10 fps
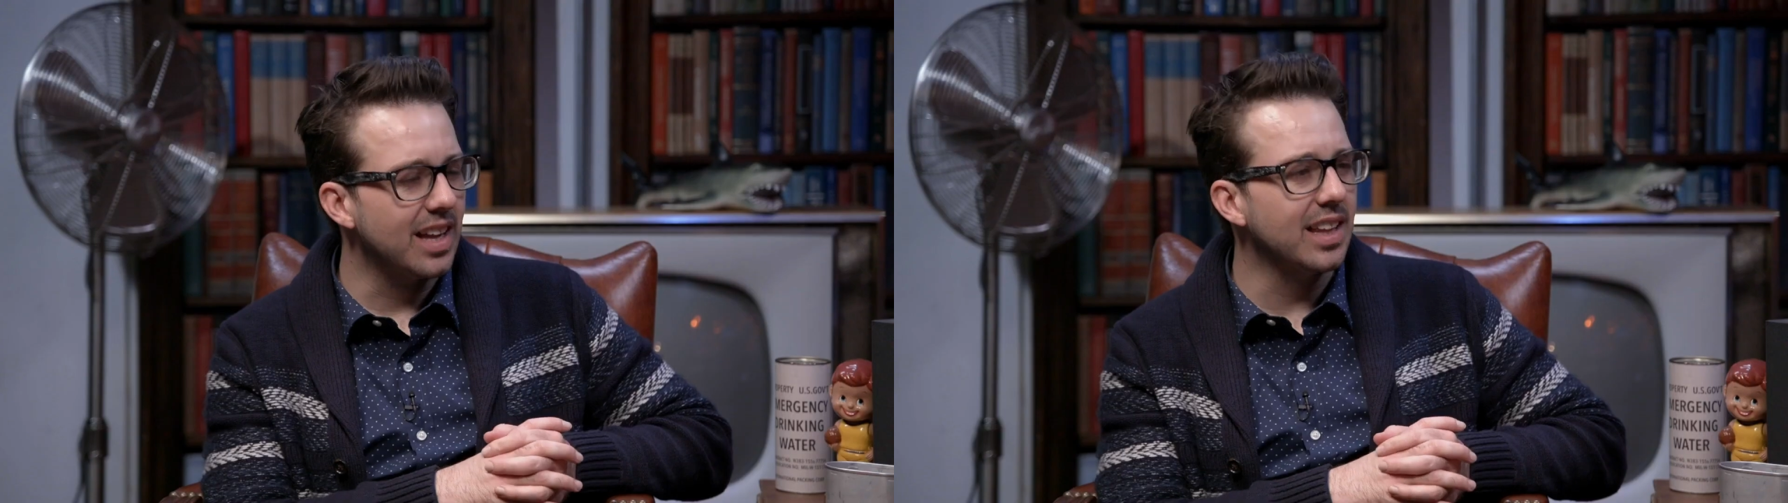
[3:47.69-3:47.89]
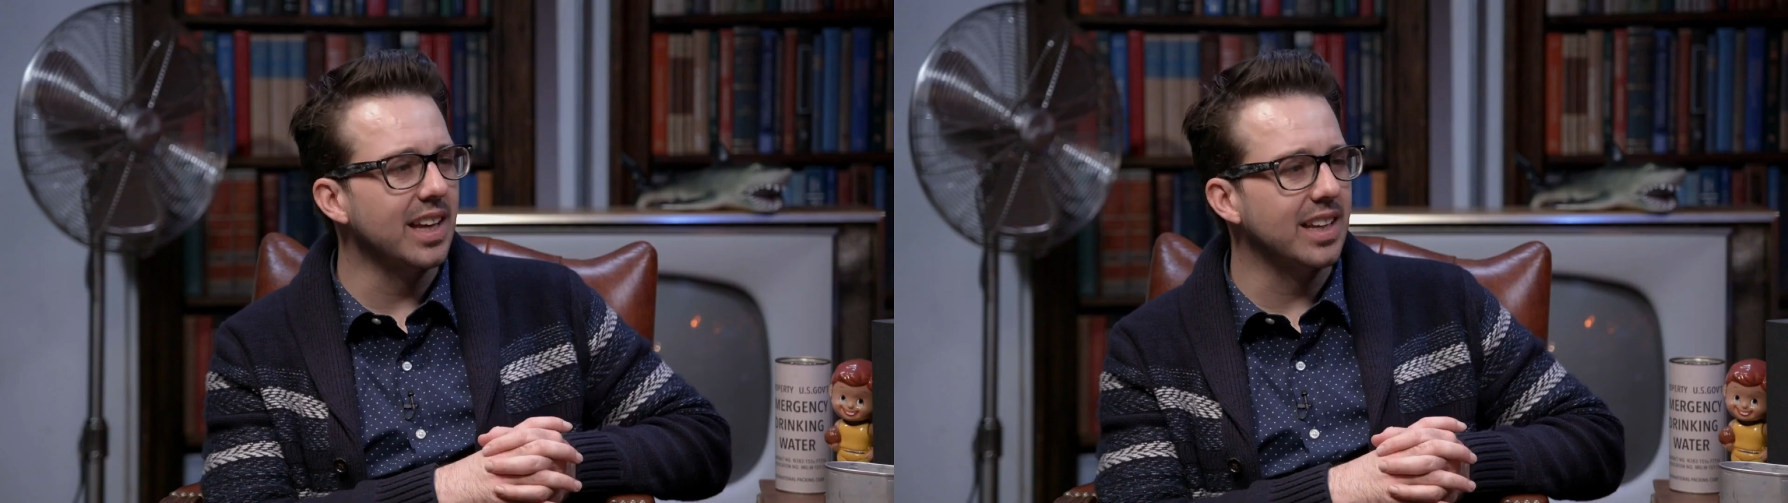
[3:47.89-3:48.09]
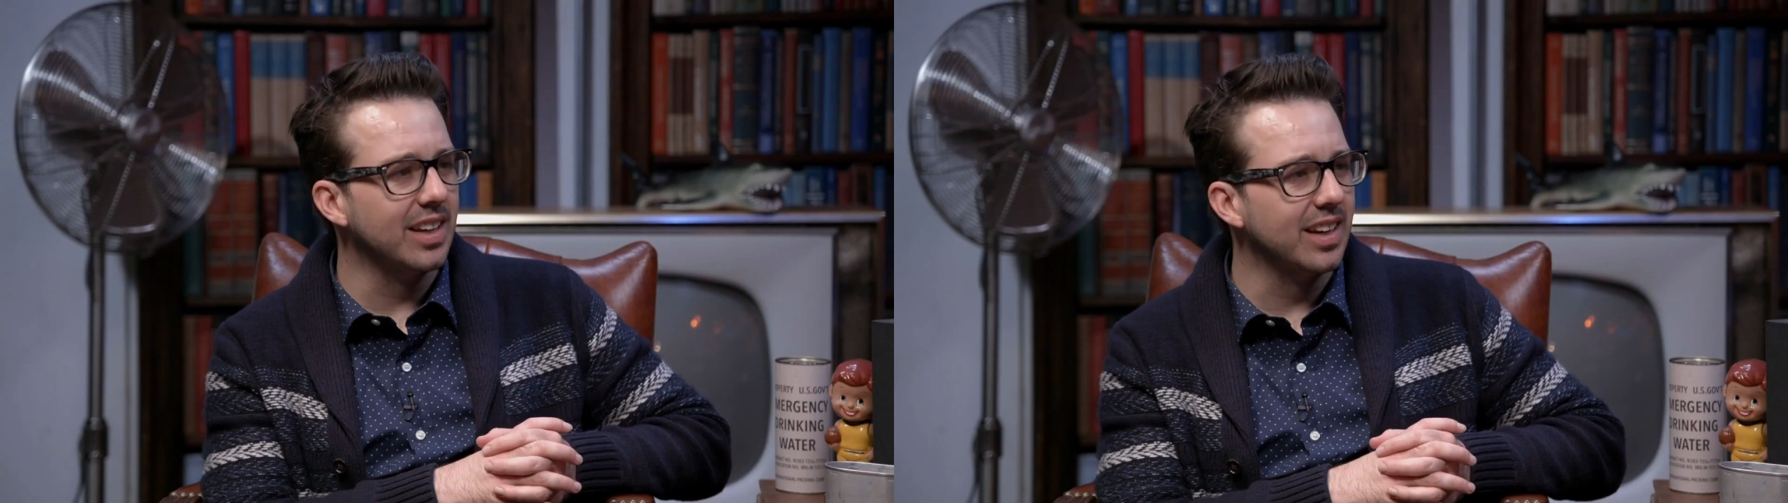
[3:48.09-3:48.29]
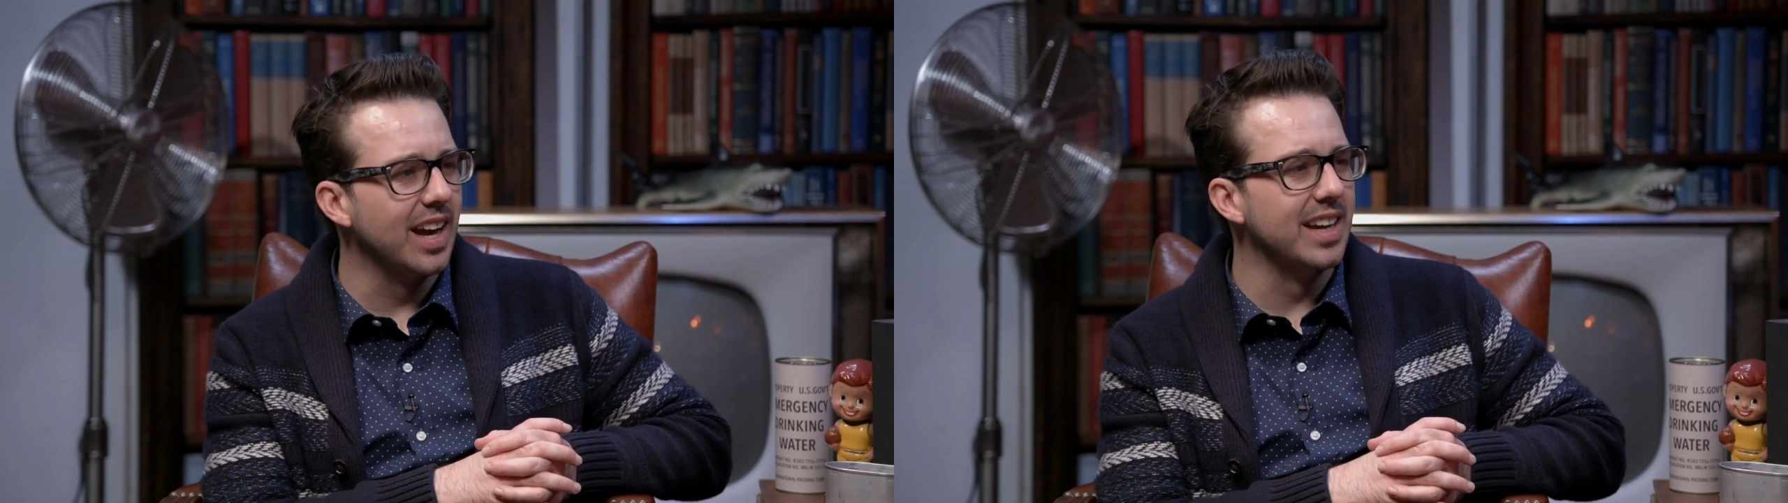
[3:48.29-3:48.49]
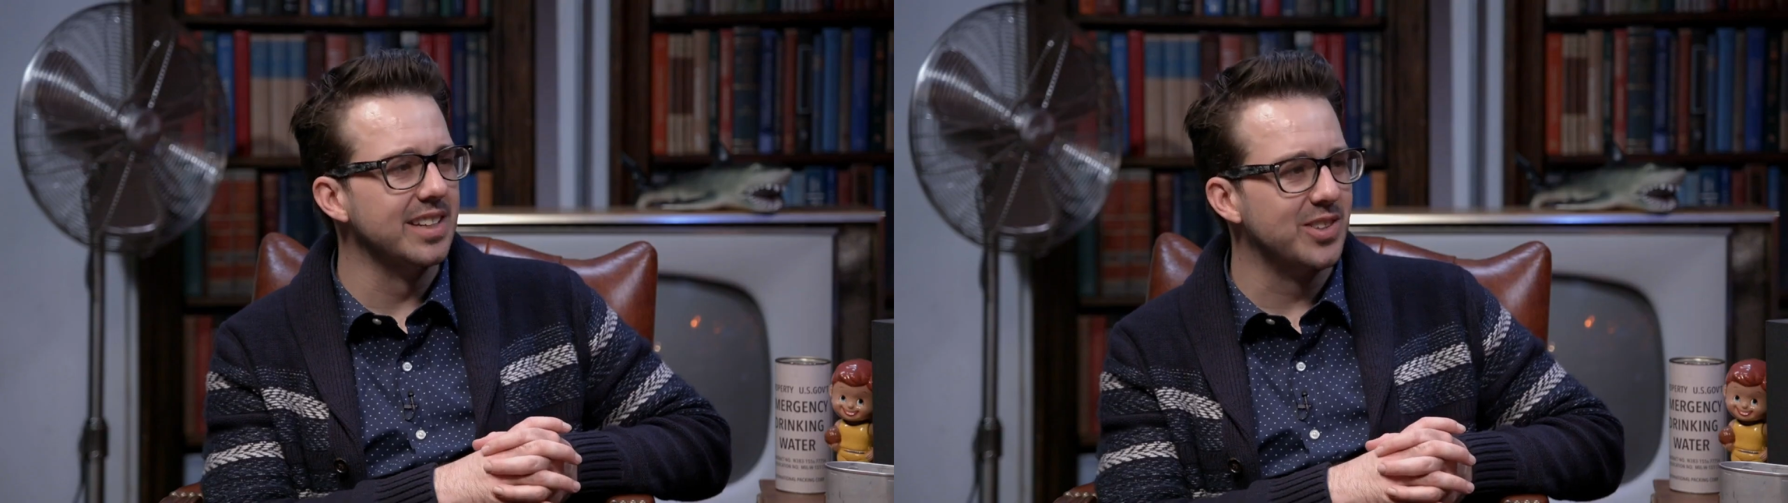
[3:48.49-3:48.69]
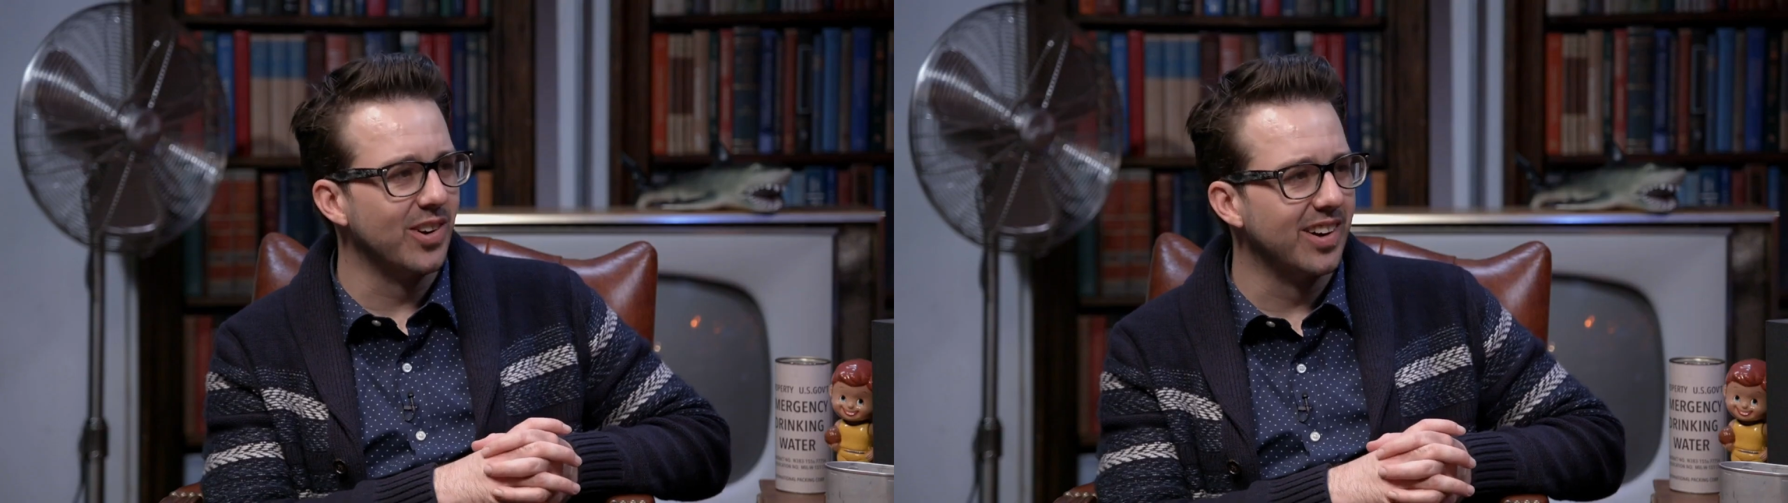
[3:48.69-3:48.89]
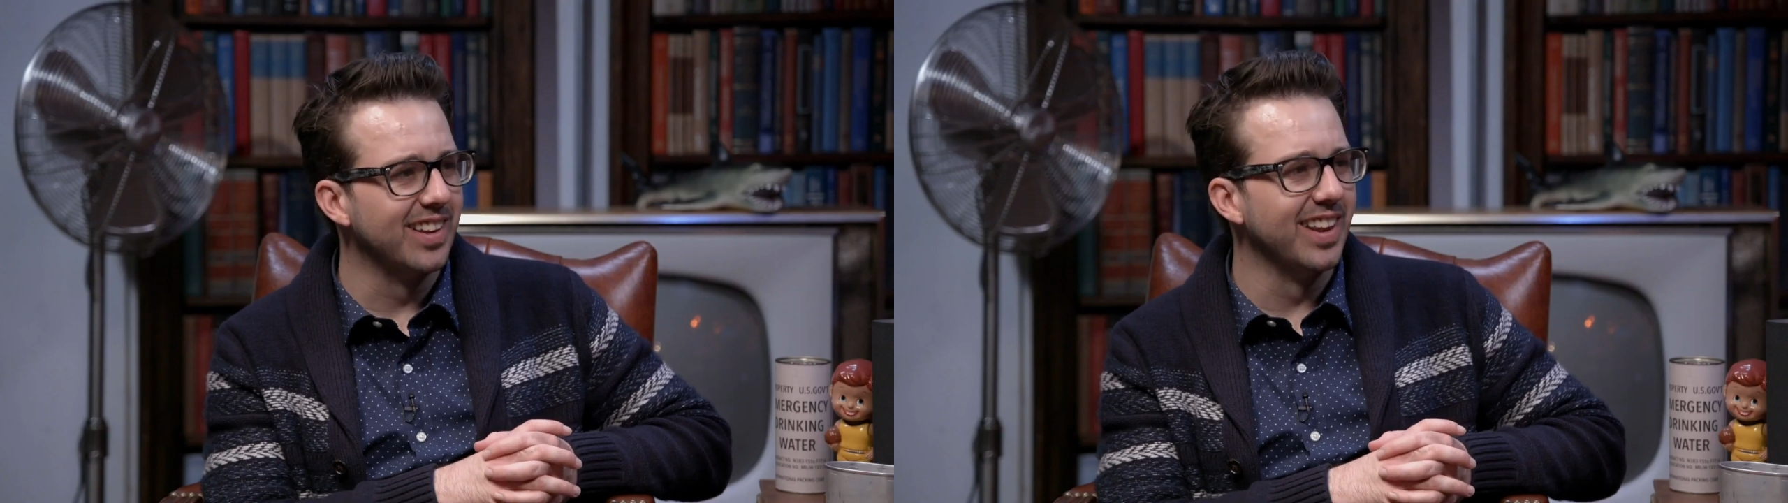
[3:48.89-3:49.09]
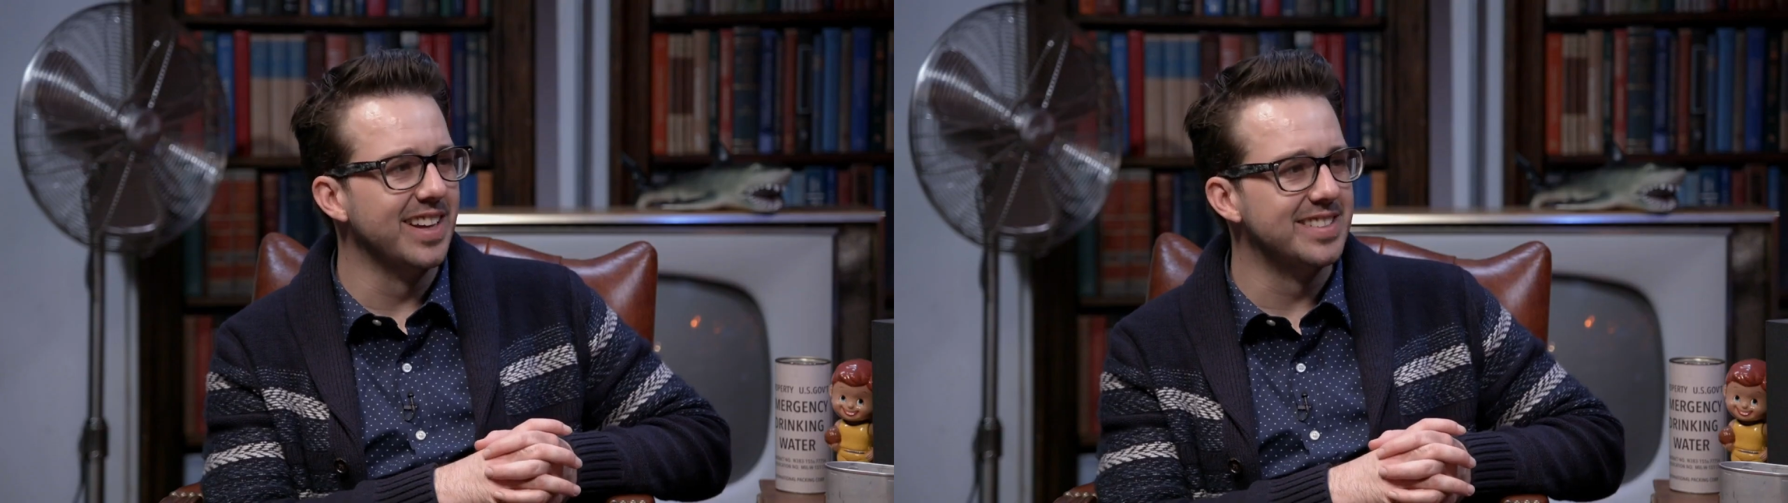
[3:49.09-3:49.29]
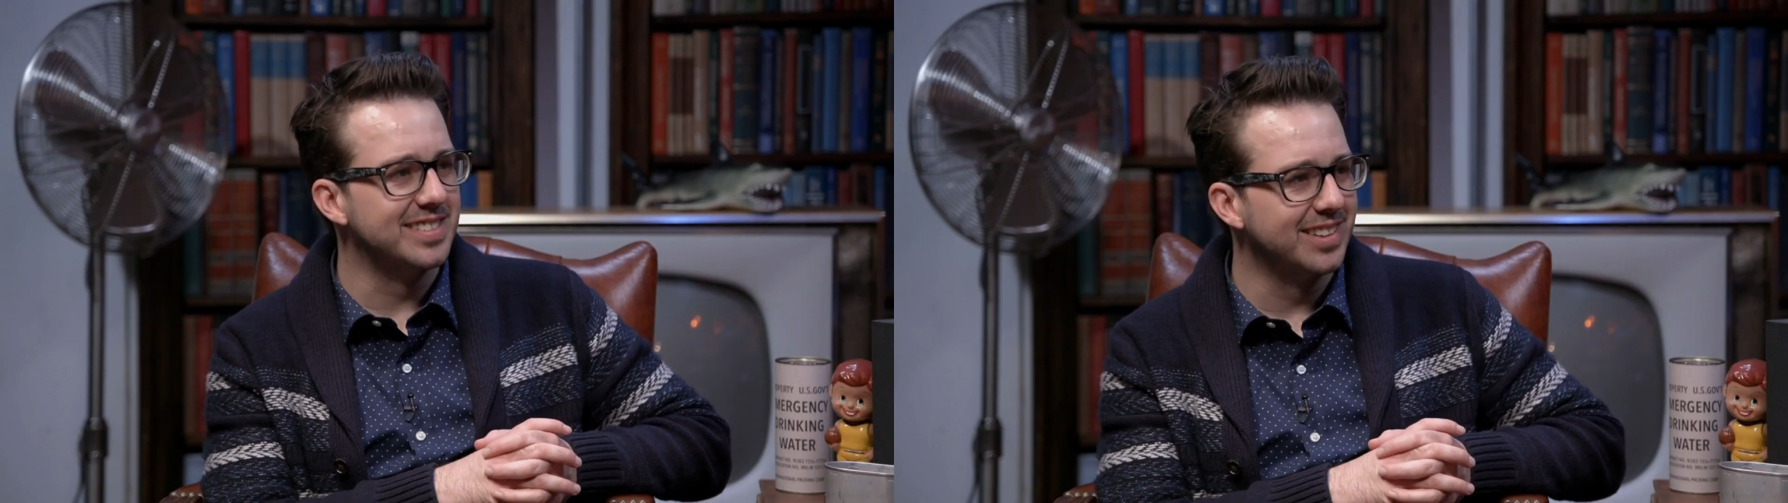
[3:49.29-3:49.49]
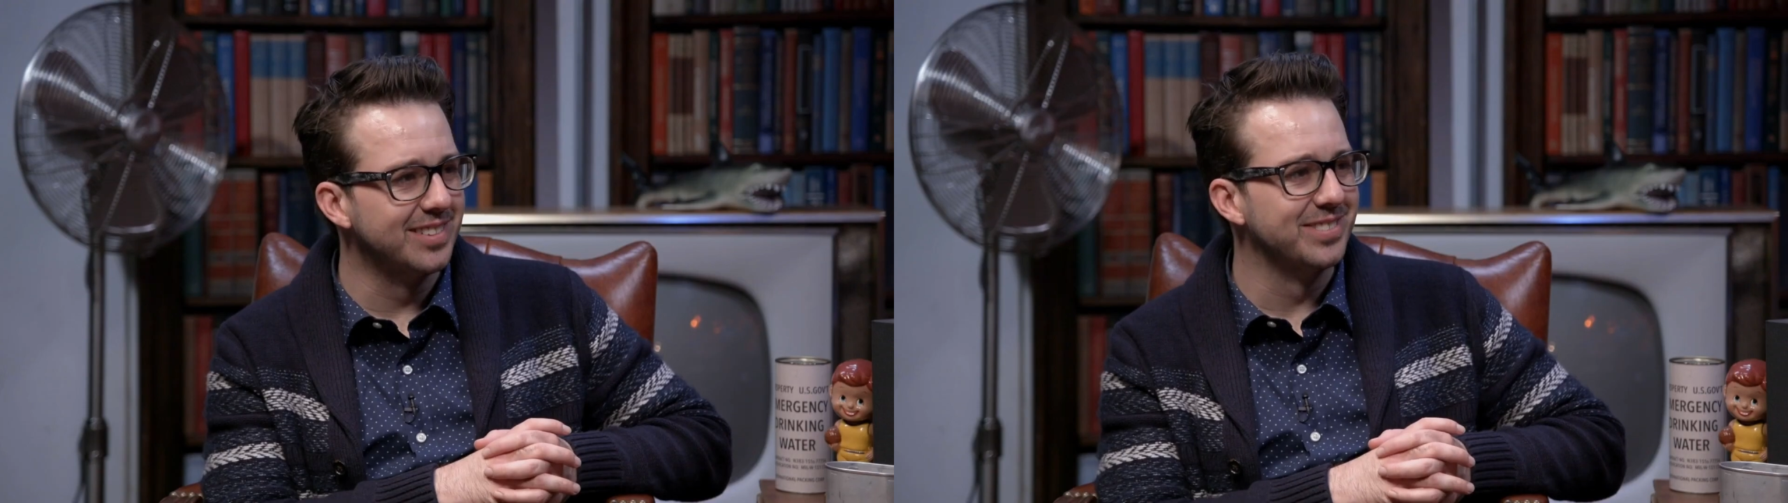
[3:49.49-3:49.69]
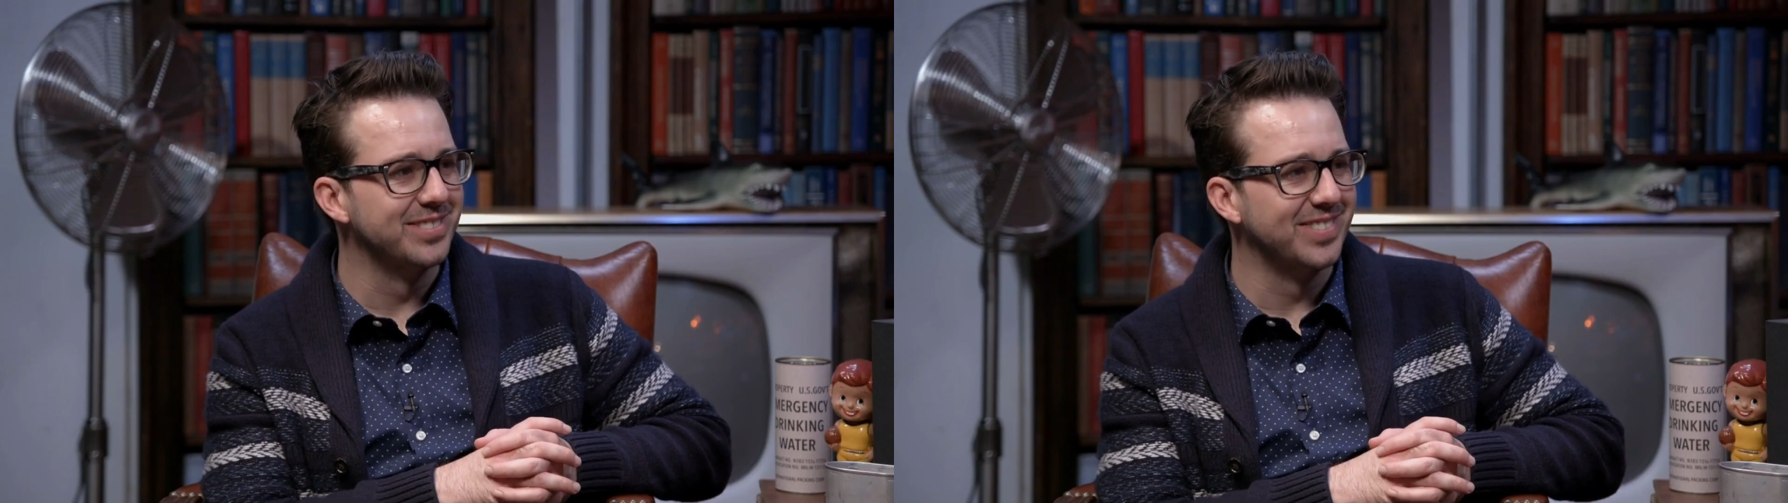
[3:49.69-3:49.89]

I like your editorializing of